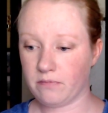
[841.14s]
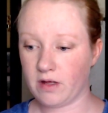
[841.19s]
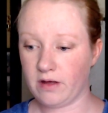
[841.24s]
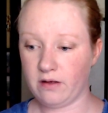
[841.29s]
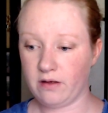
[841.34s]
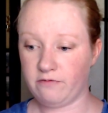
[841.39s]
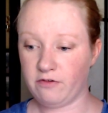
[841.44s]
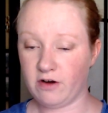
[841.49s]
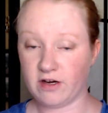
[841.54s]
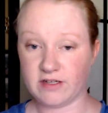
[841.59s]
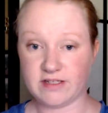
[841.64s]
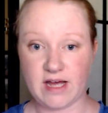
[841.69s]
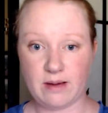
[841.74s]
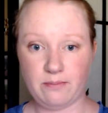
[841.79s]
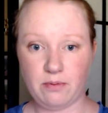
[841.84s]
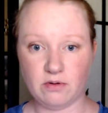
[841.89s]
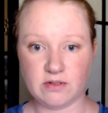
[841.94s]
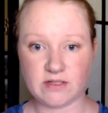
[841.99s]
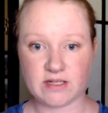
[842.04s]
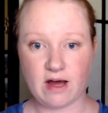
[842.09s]
for
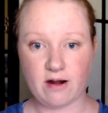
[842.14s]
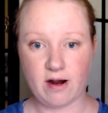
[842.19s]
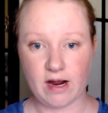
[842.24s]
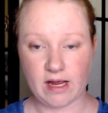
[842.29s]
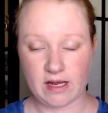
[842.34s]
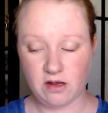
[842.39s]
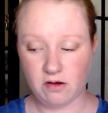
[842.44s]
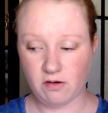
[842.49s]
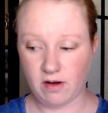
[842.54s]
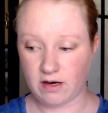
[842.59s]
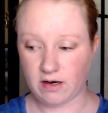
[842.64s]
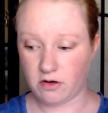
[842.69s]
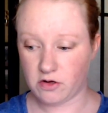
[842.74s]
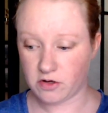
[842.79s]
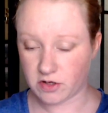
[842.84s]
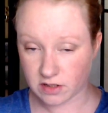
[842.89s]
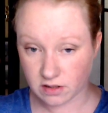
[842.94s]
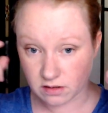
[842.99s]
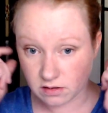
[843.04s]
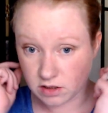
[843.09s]
example, with Scout IQ, I know you
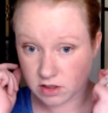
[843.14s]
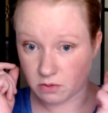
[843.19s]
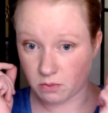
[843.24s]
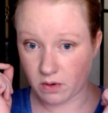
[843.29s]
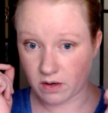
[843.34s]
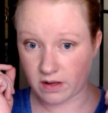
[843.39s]
can wear